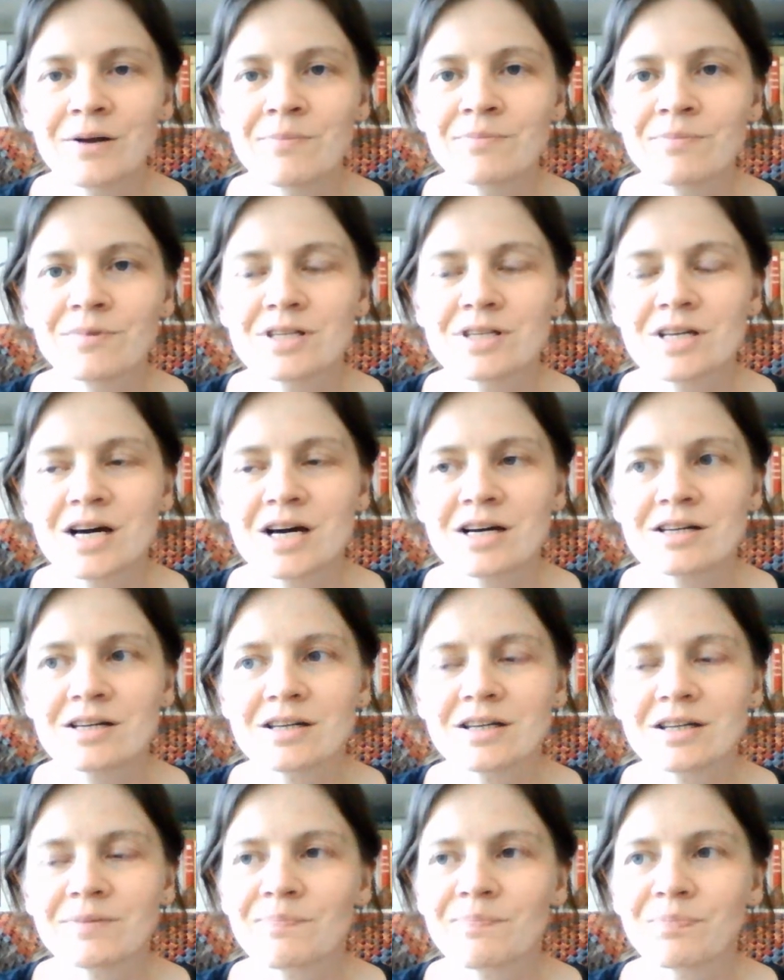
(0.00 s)
done,
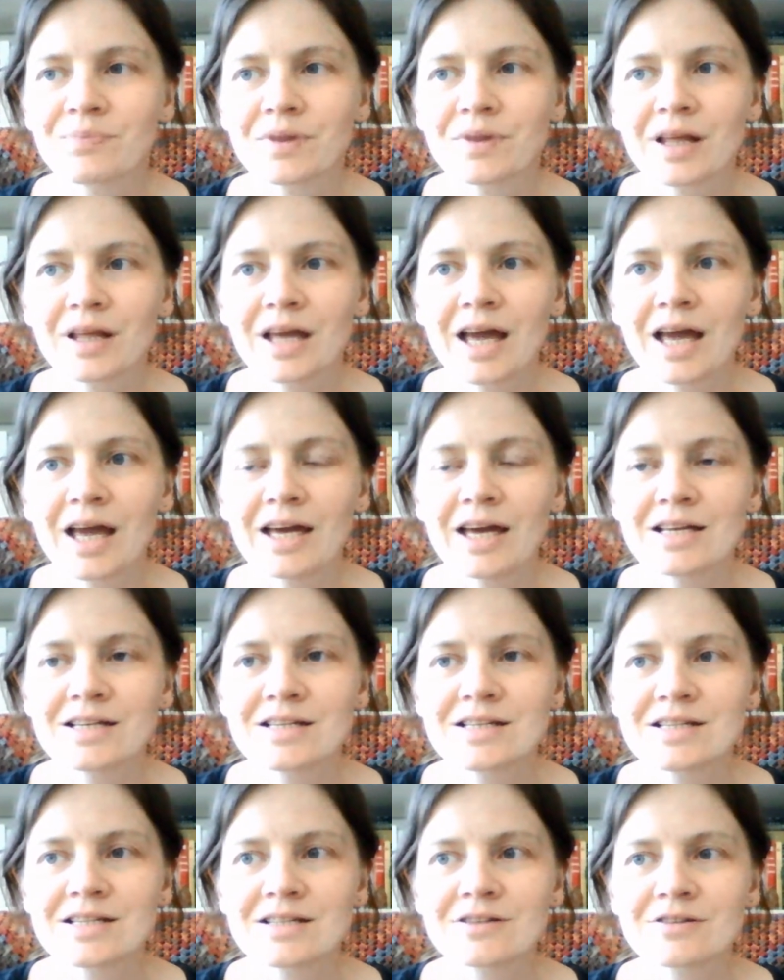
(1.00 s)

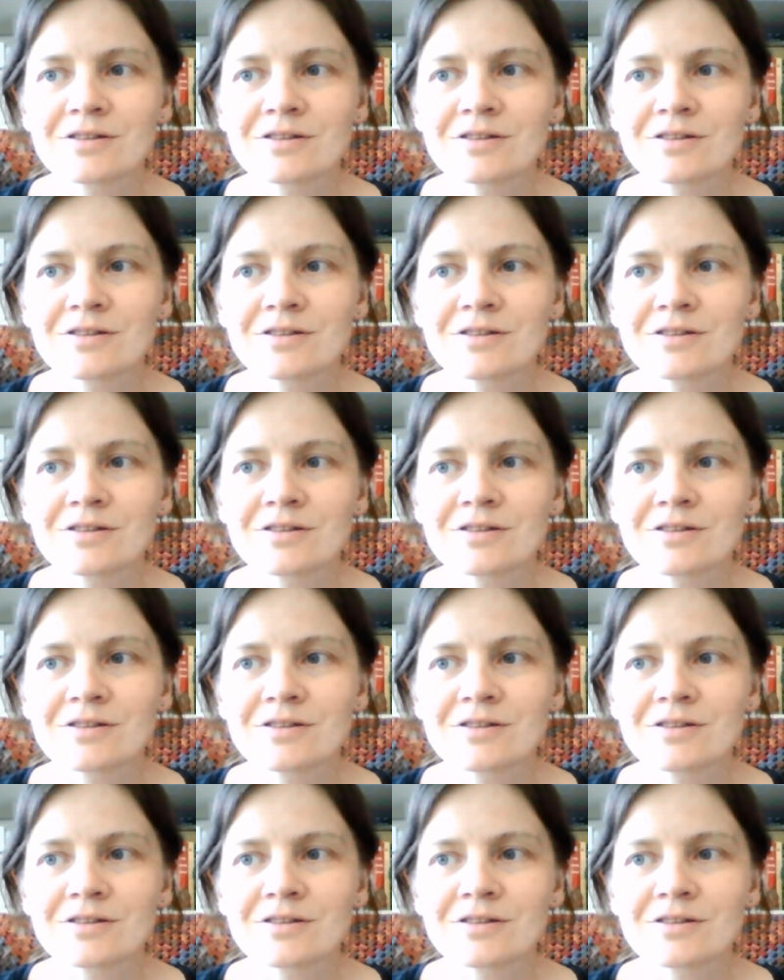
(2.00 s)
and